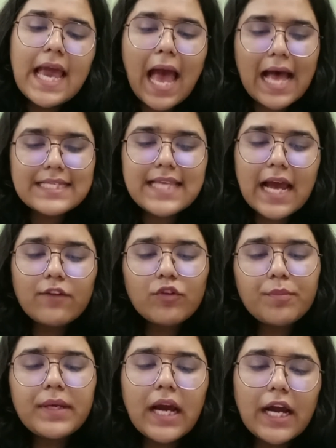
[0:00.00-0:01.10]
as that would
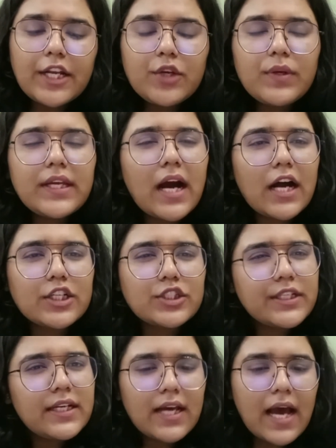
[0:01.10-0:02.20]
be unduly harsh
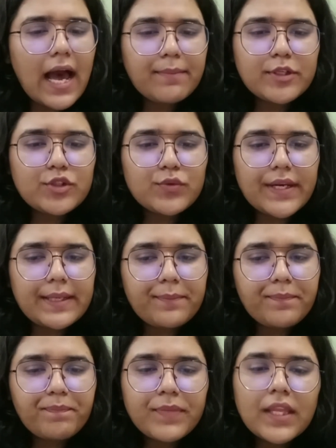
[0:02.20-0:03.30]
and arbitrary.
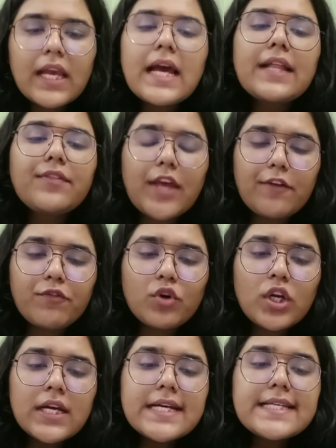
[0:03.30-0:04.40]

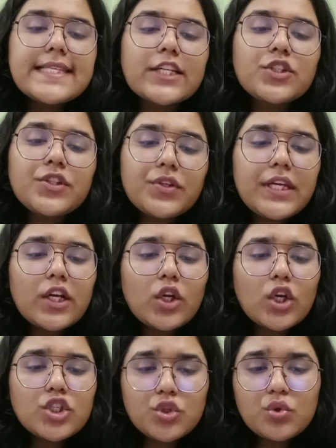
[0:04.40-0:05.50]
Therefore, Section 3
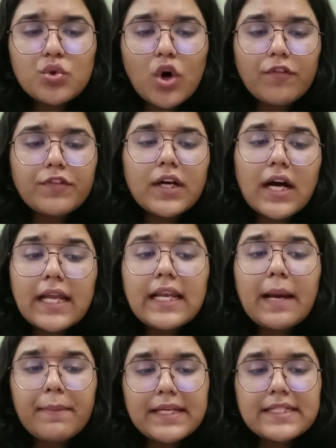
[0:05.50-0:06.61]
Clause 2 of the
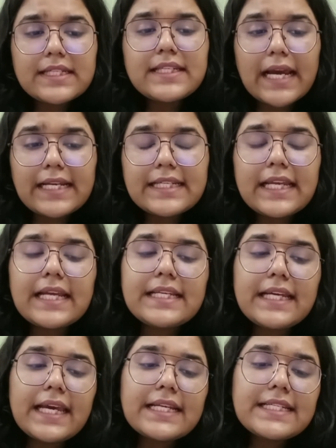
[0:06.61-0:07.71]
unamended
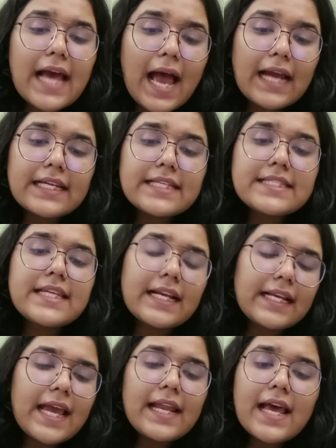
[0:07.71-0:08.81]
1988 Act is
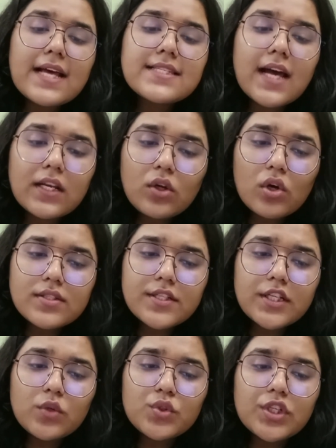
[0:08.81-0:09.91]
declared as
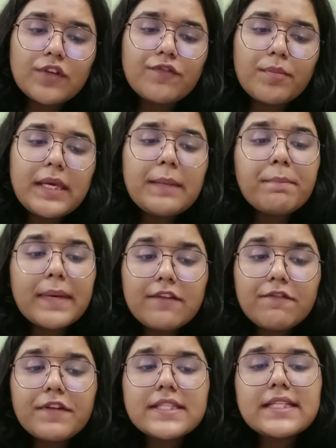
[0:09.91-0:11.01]
unconstitutional for being
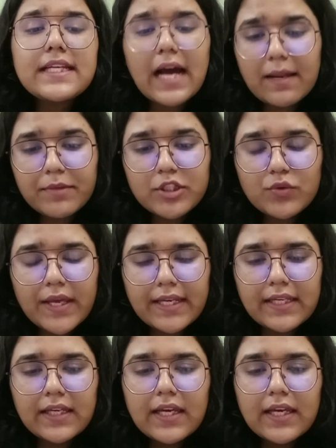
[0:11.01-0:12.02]
manifestly arbitrary.